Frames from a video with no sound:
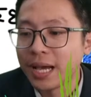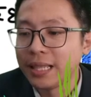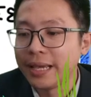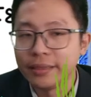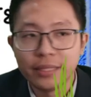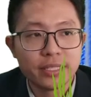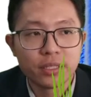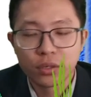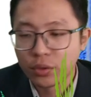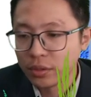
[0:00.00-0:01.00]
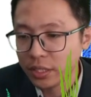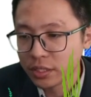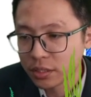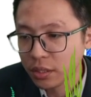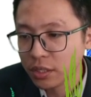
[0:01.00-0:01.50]
are like this
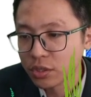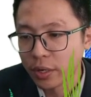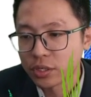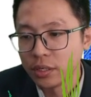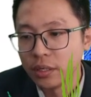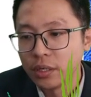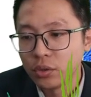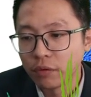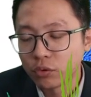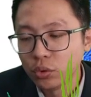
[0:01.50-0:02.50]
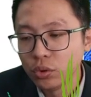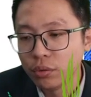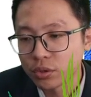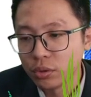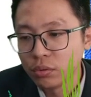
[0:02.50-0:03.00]
question. You have two
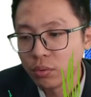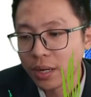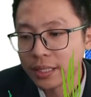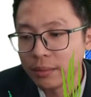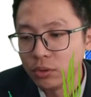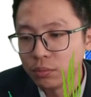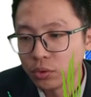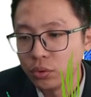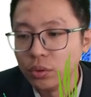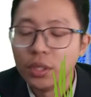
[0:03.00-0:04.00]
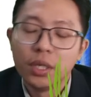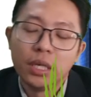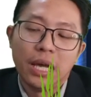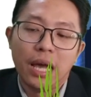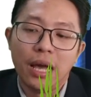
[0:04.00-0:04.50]
loops, loop 1 and loop 2.
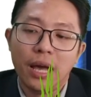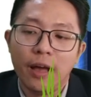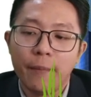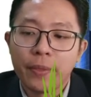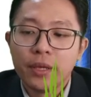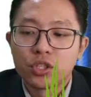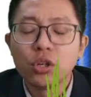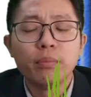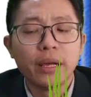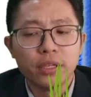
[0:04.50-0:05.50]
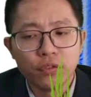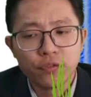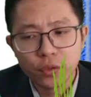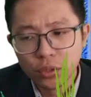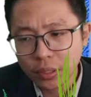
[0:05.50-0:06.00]
So, but
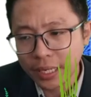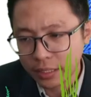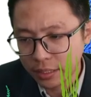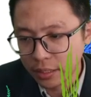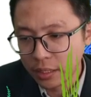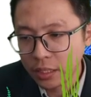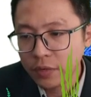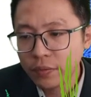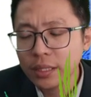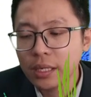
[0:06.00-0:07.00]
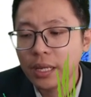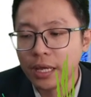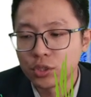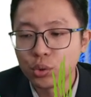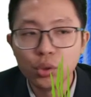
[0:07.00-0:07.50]
if you look at here, even it
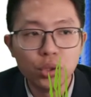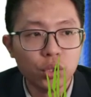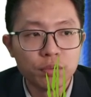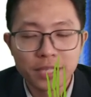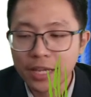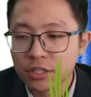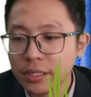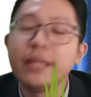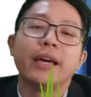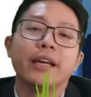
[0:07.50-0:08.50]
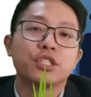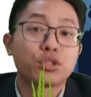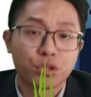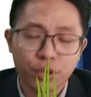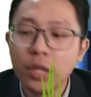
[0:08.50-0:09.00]
has two loops, actually it has
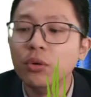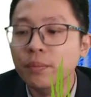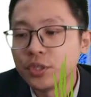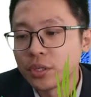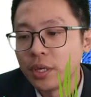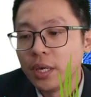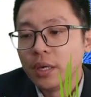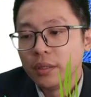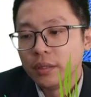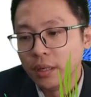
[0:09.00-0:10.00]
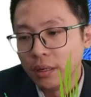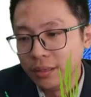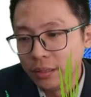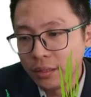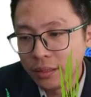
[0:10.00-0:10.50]
three loops.
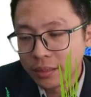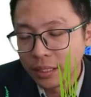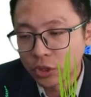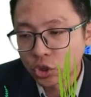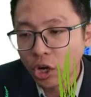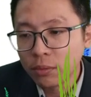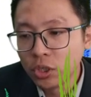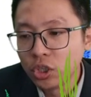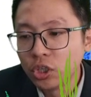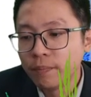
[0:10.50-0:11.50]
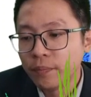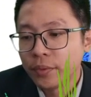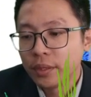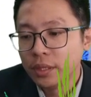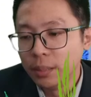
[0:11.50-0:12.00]
The top loop,
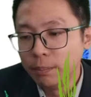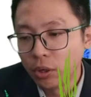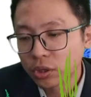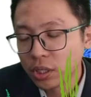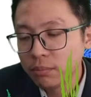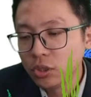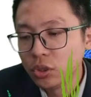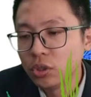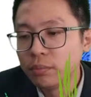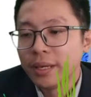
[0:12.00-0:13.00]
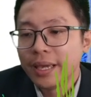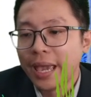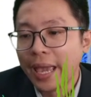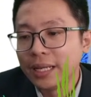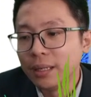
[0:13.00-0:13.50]
the bottom loop,
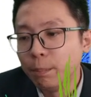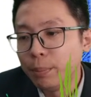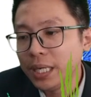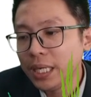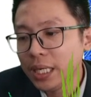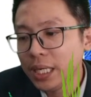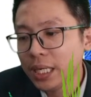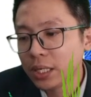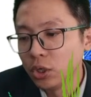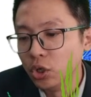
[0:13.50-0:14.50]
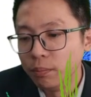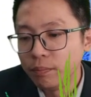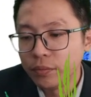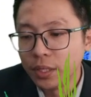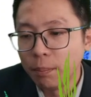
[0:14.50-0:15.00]
and the big loop,
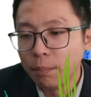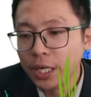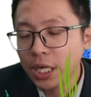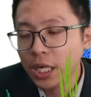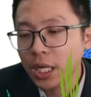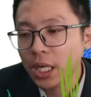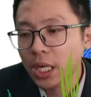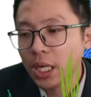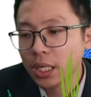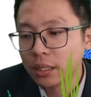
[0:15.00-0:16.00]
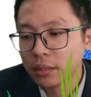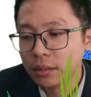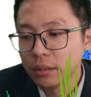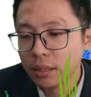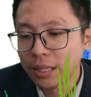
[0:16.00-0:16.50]
the big
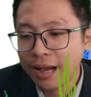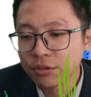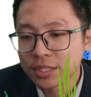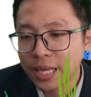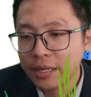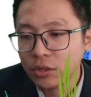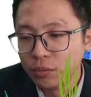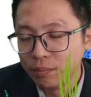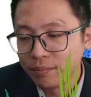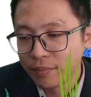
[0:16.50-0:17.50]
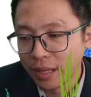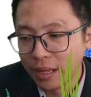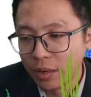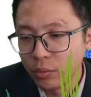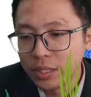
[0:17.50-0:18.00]
outside loop,
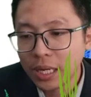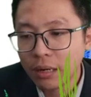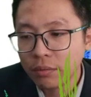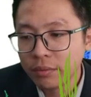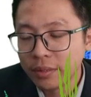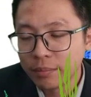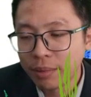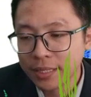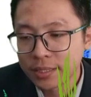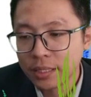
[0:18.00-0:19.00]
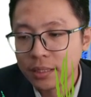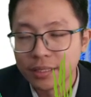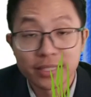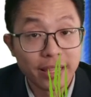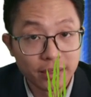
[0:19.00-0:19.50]
without passing
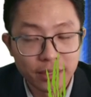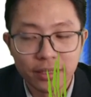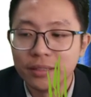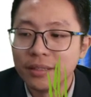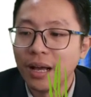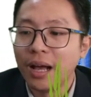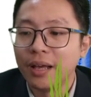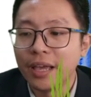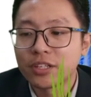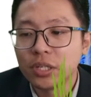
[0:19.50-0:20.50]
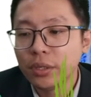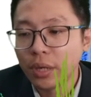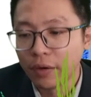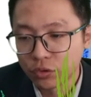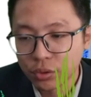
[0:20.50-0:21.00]
the center. Actually, you
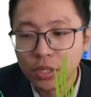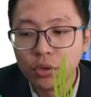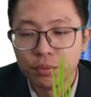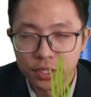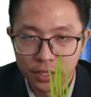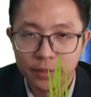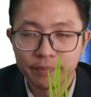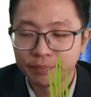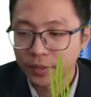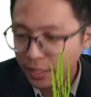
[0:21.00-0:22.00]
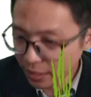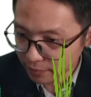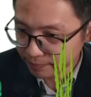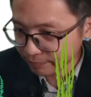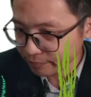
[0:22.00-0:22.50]
have three loops here. Okay.